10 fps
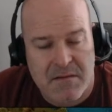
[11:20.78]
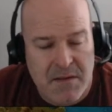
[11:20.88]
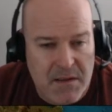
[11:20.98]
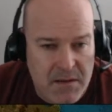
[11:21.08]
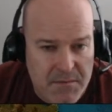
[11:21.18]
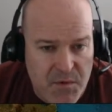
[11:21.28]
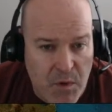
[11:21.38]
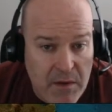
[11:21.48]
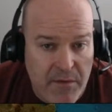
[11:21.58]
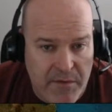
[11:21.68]

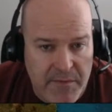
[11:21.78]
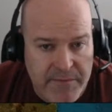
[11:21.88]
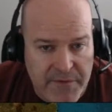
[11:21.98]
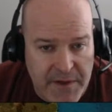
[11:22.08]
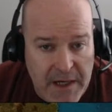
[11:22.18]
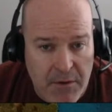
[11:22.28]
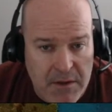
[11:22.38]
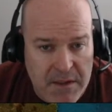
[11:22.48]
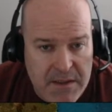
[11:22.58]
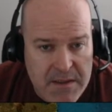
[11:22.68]
12 of them, for now at
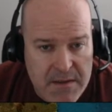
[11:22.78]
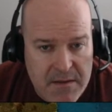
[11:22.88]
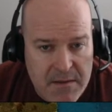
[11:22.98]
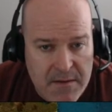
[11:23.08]
least.